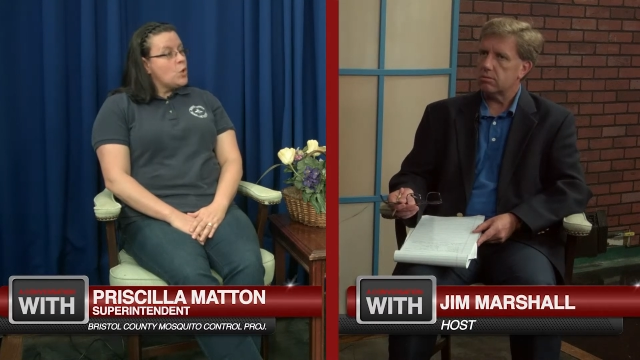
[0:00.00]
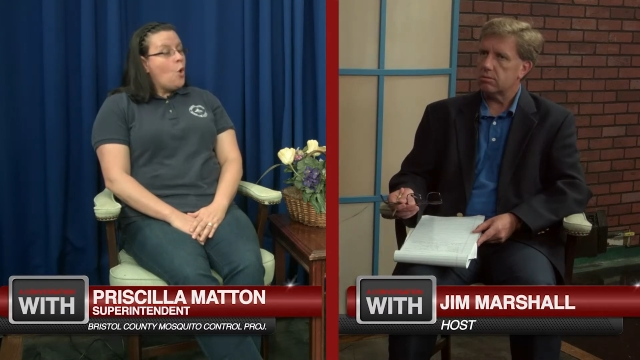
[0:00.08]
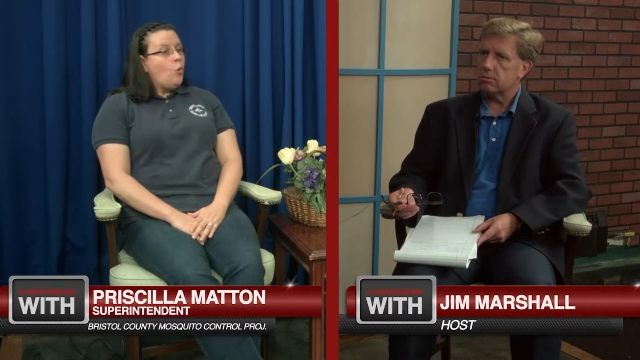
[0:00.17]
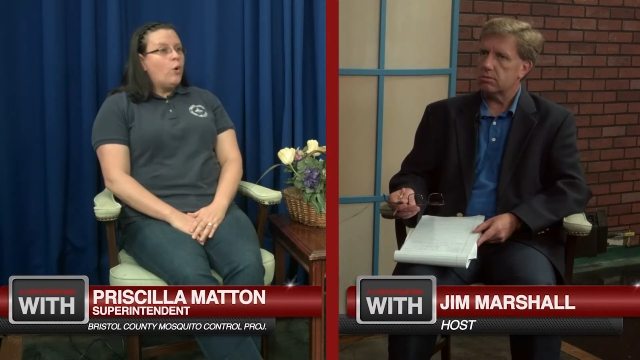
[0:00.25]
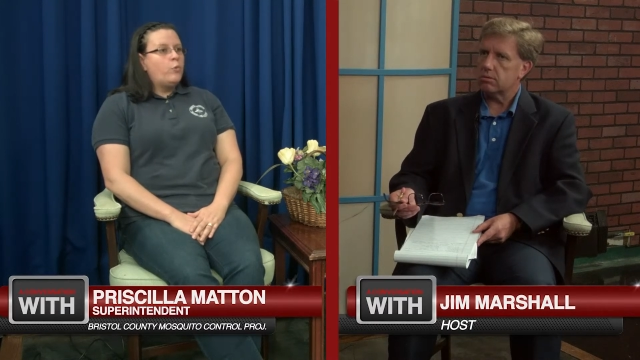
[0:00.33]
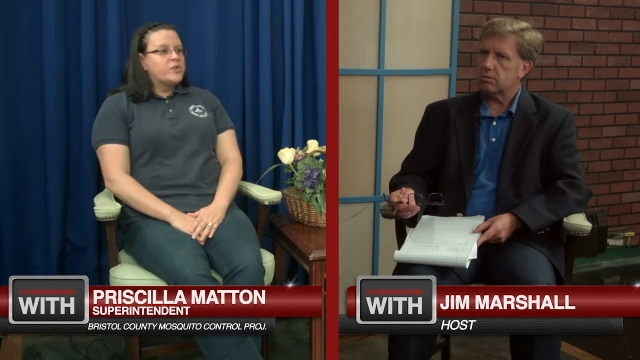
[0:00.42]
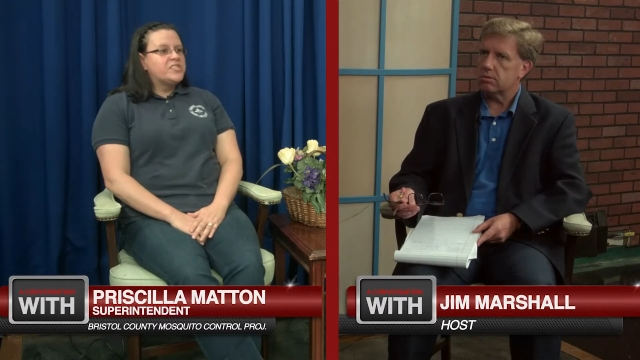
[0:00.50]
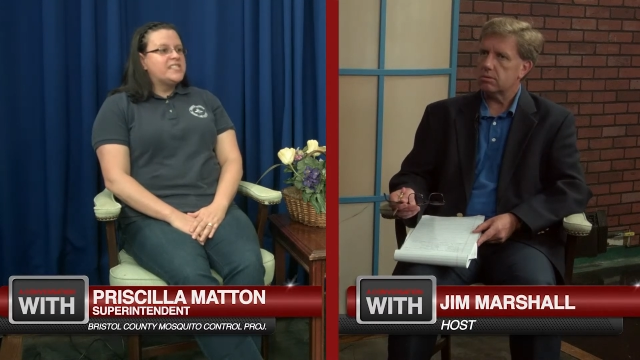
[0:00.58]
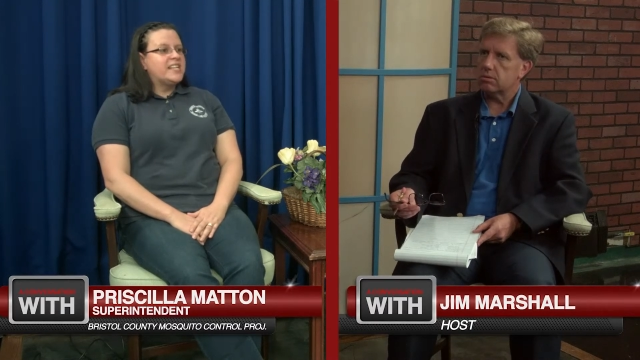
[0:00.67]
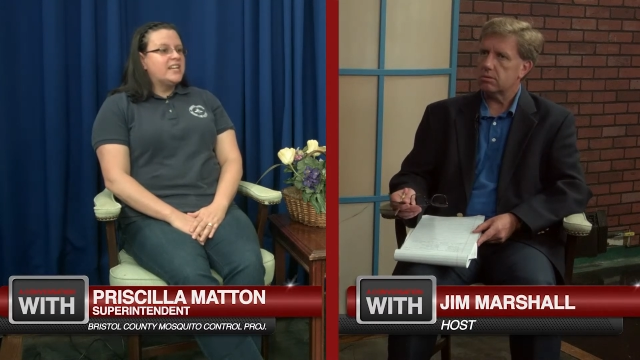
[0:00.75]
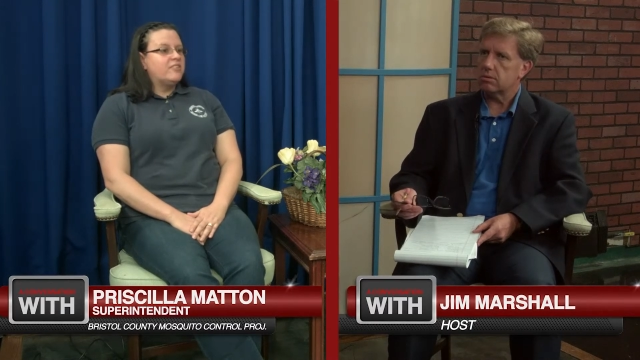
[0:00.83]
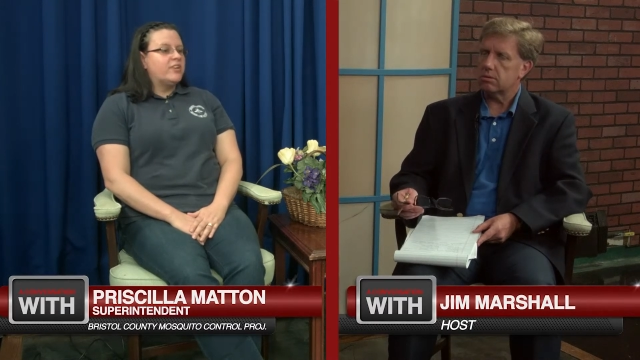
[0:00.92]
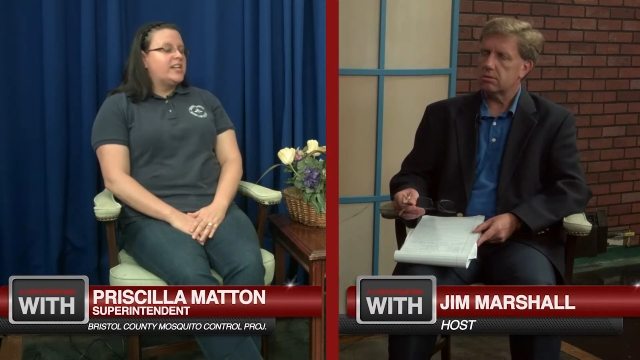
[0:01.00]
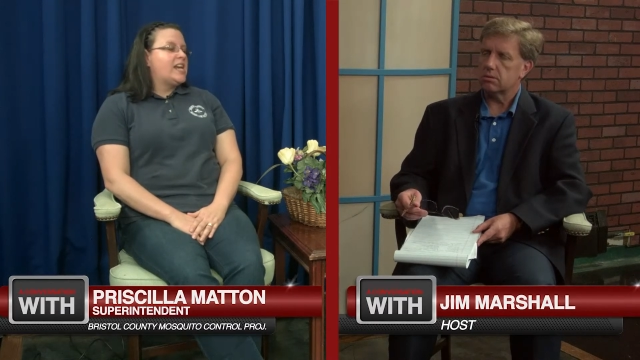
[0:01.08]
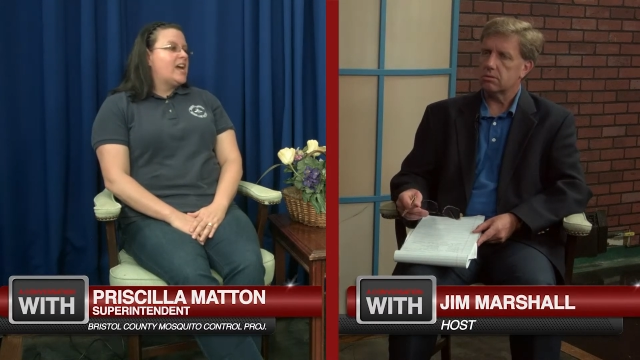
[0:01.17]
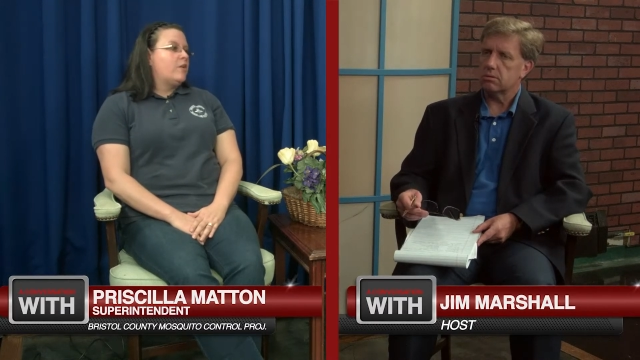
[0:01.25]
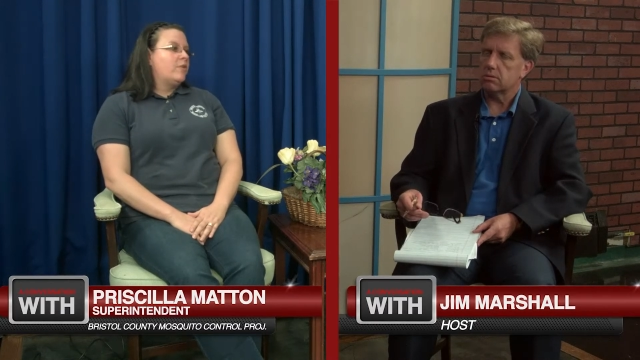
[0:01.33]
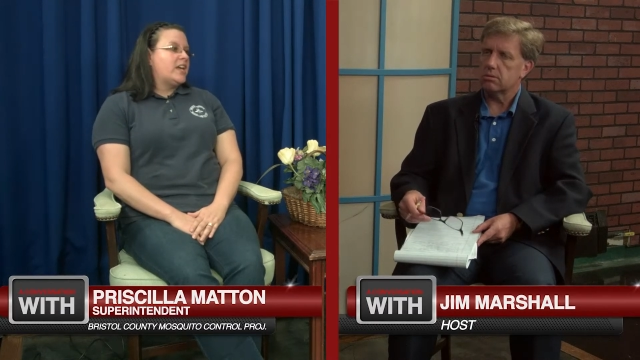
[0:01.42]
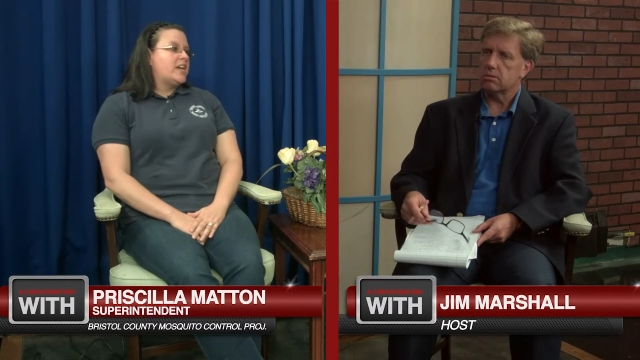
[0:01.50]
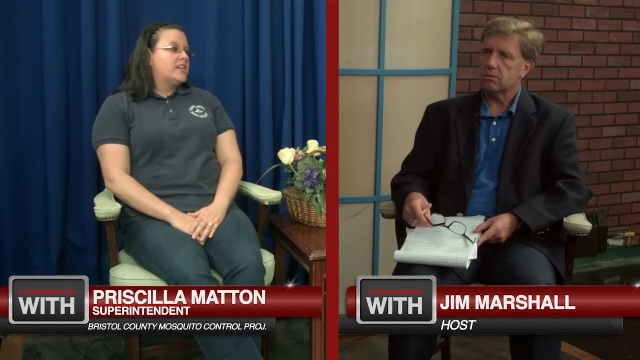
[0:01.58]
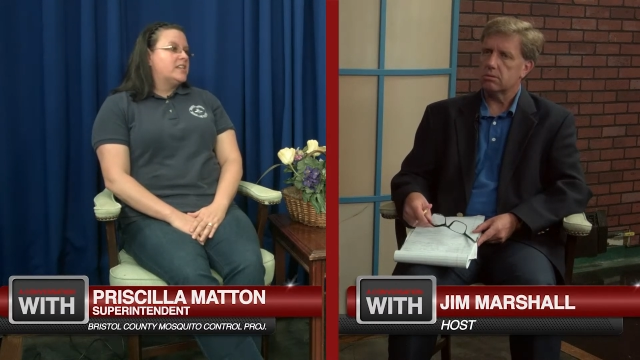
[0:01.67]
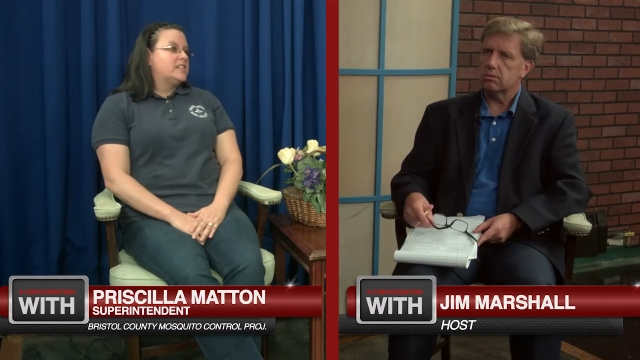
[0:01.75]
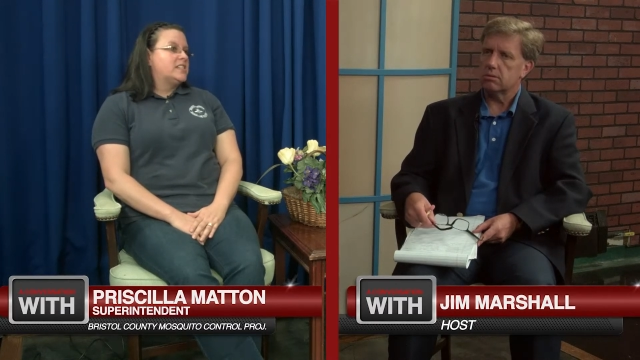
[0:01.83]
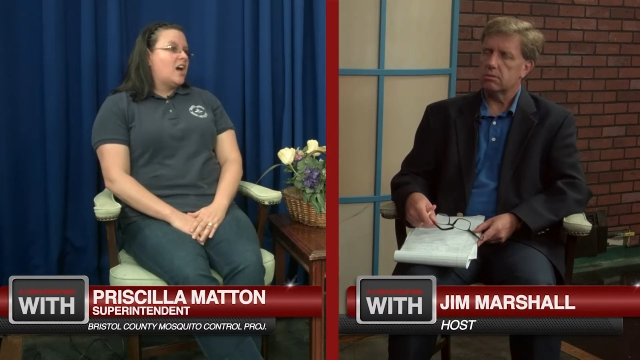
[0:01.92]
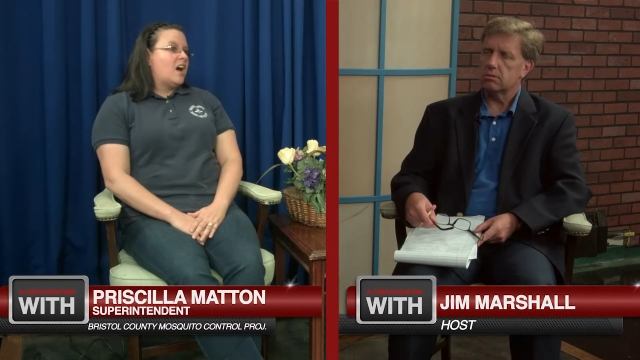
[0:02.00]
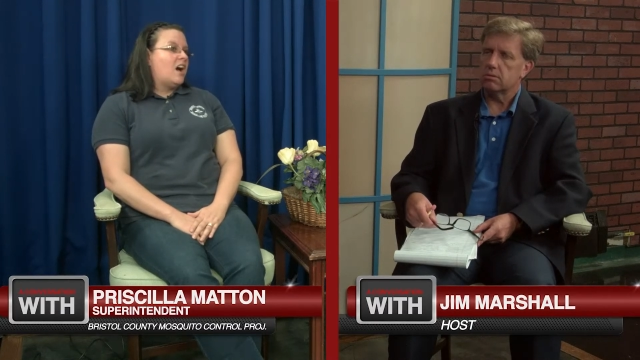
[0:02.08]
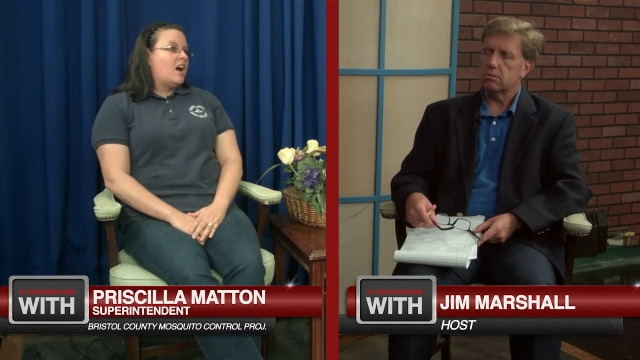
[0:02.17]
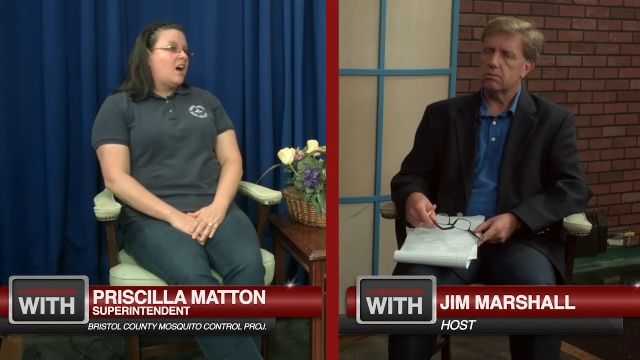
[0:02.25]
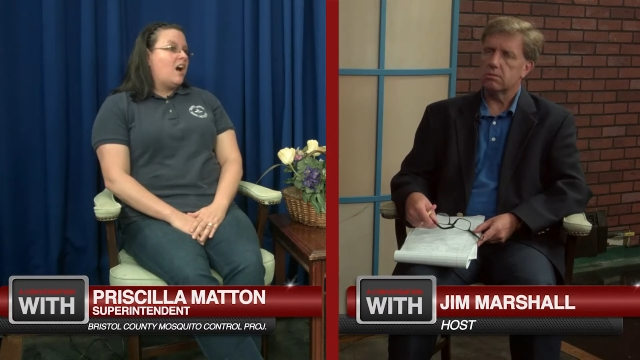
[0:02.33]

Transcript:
Speaker 1: What we're seeing right now is uh,